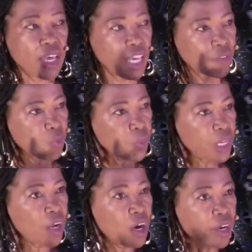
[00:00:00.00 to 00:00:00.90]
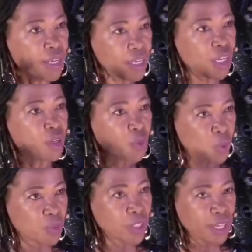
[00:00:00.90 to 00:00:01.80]
If we are in a
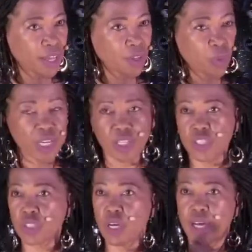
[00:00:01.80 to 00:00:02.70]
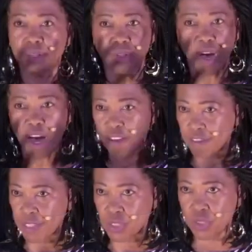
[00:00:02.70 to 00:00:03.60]
group together, whether it's at the
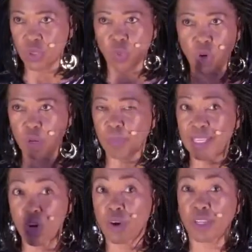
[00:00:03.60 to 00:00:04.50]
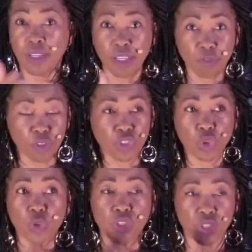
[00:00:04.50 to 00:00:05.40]
office, your workplace, or here for
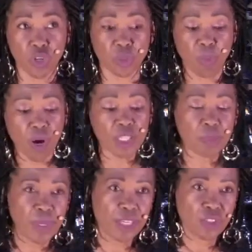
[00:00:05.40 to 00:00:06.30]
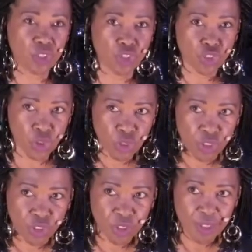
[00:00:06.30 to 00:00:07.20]
sure in church, Paul is speaking to the
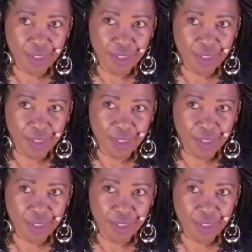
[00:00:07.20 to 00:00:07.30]
church.